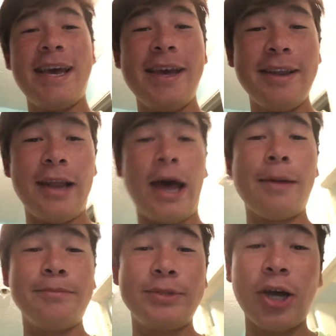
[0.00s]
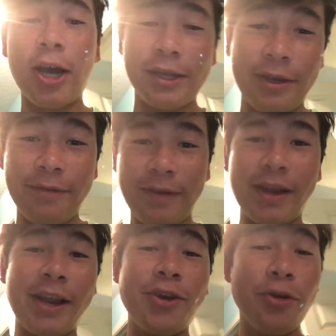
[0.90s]
And I'm talkative
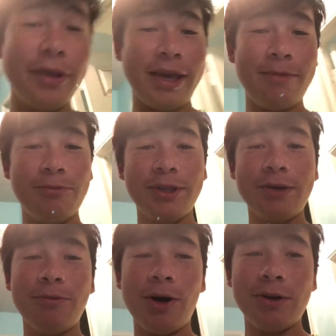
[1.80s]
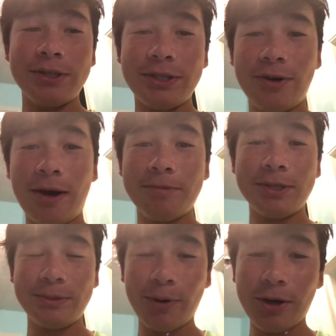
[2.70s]
and I know the game really well. So I'm gonna
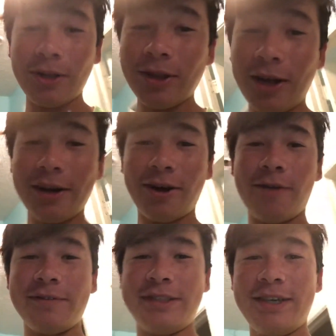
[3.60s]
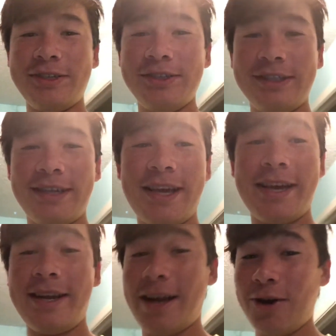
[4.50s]
spark a lot of conversations
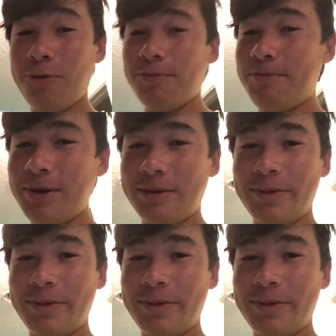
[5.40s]
and I hope you pick